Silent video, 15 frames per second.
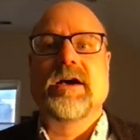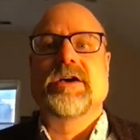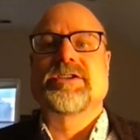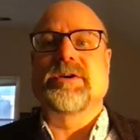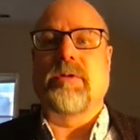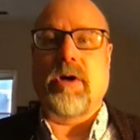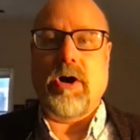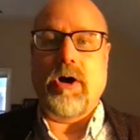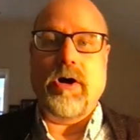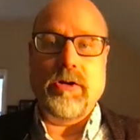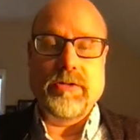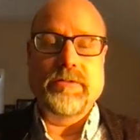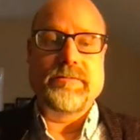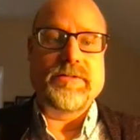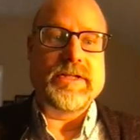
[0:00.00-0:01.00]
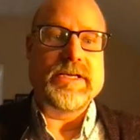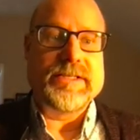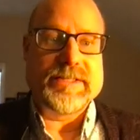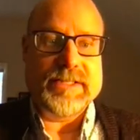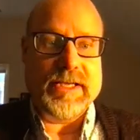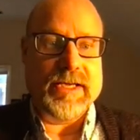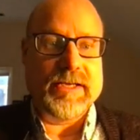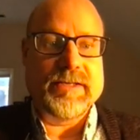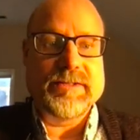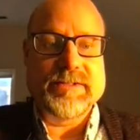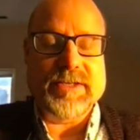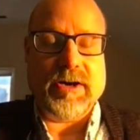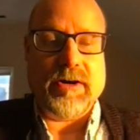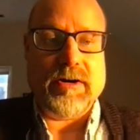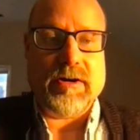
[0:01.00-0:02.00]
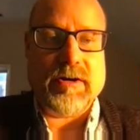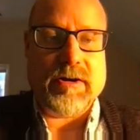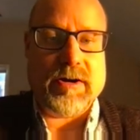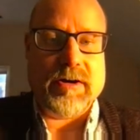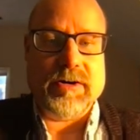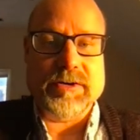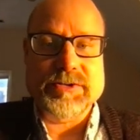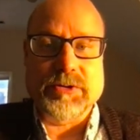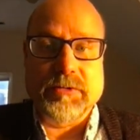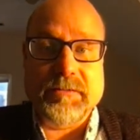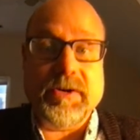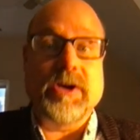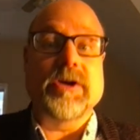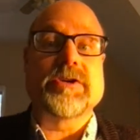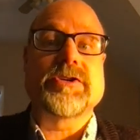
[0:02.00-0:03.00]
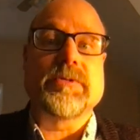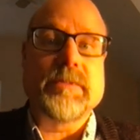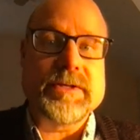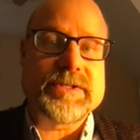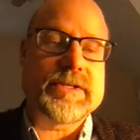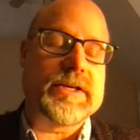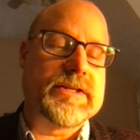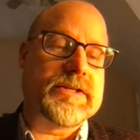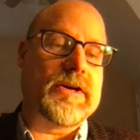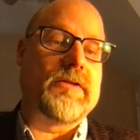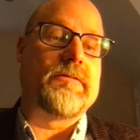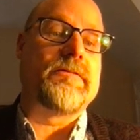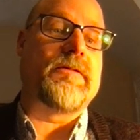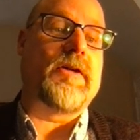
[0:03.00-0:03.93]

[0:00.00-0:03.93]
So all of these things are sort of characteristics of